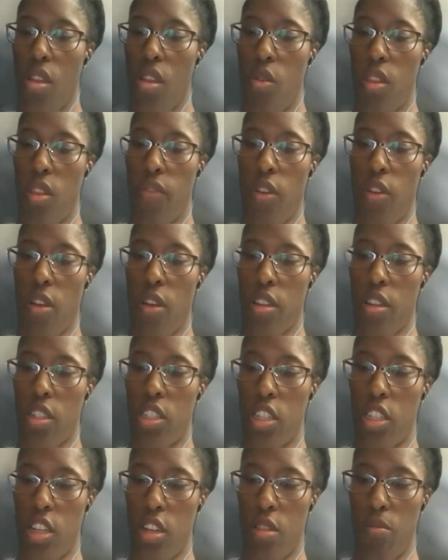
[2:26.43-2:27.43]
and the focus
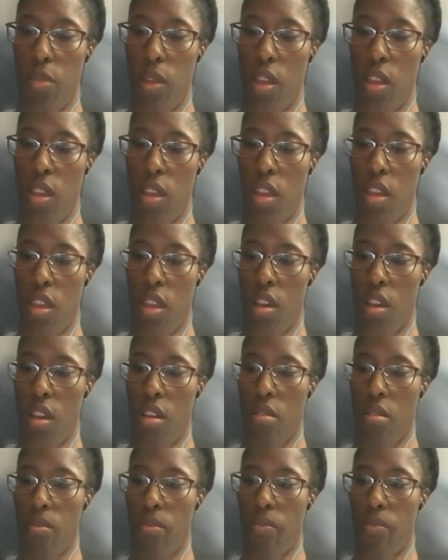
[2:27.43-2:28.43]
should be
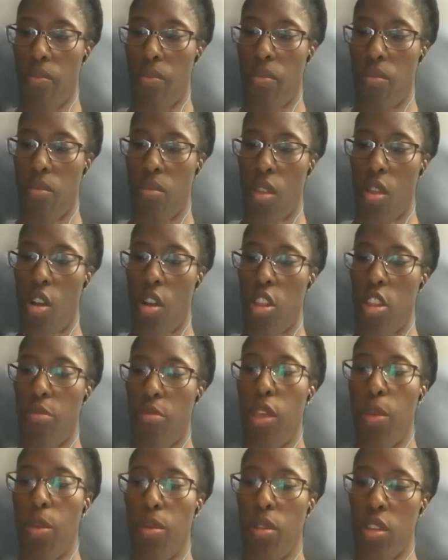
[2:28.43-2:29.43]
on the
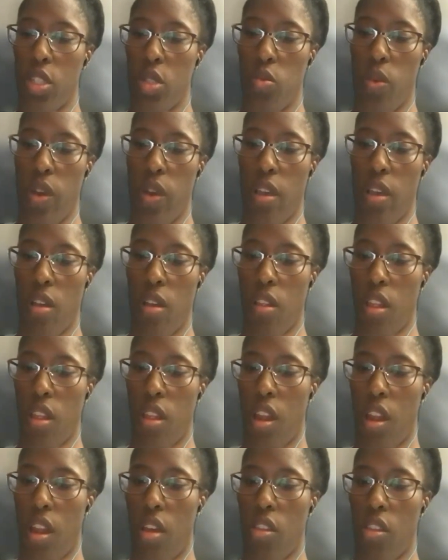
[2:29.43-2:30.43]
people as well
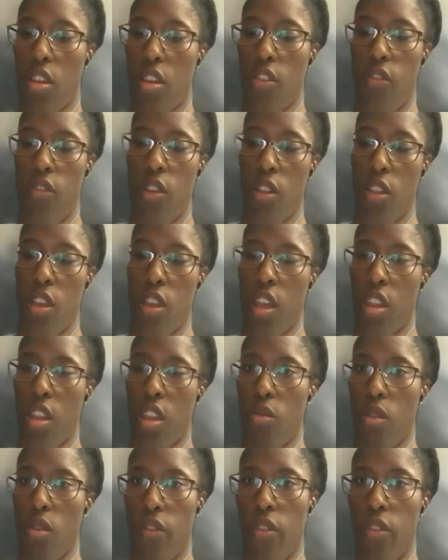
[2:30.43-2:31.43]
and how they're feeling, and the
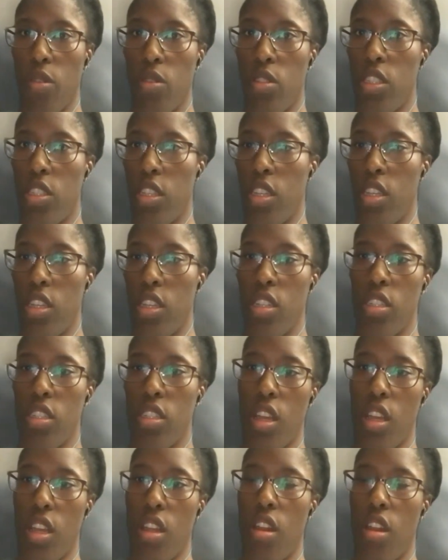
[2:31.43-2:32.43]
refugees,
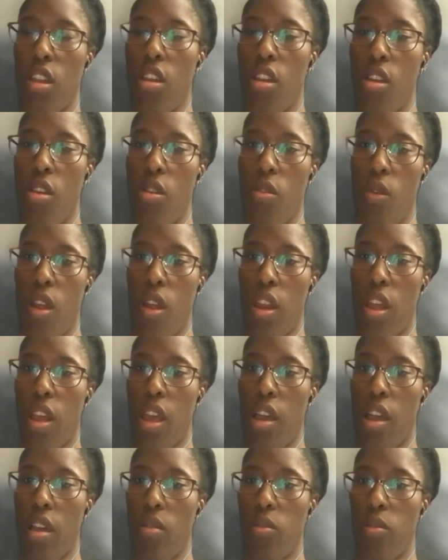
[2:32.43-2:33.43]
and right
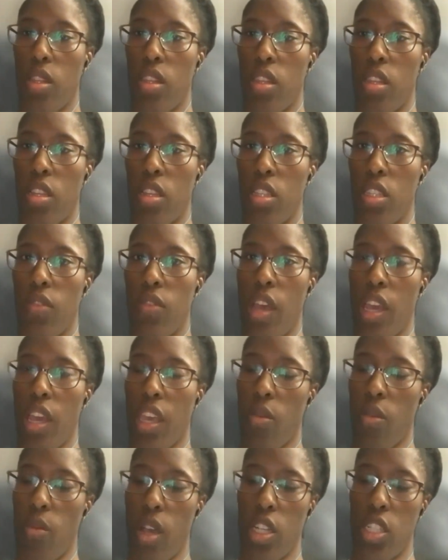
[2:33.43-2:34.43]
now with this
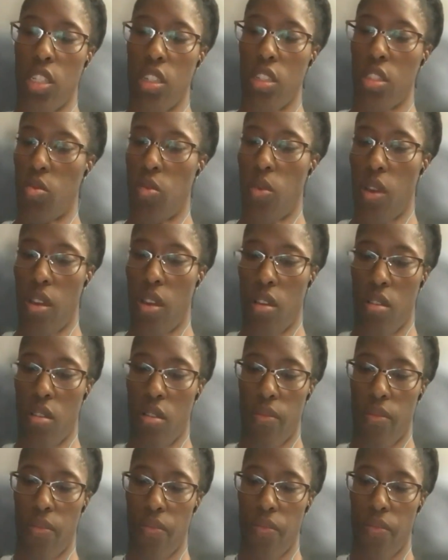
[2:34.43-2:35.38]
evacuation as well.